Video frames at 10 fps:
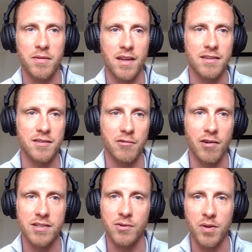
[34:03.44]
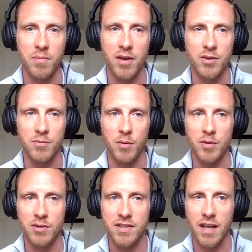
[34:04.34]
that's a great story about your mum
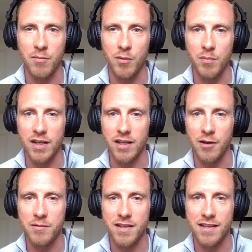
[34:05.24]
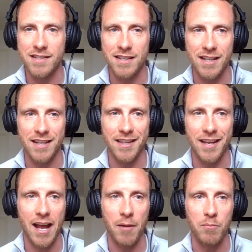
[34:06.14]
and your stepmom being close. That's
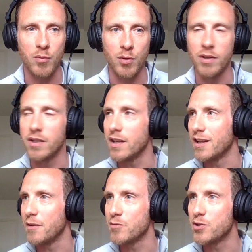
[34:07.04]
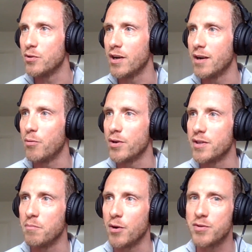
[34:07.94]
like admirable, and I'm sure a point
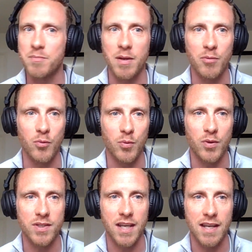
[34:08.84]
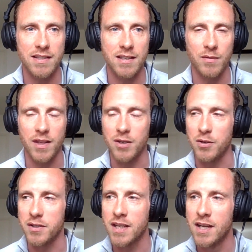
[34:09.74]
that most people would want to get to if they
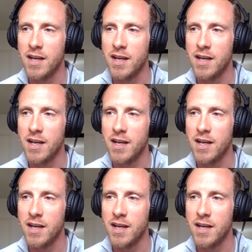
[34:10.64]
could.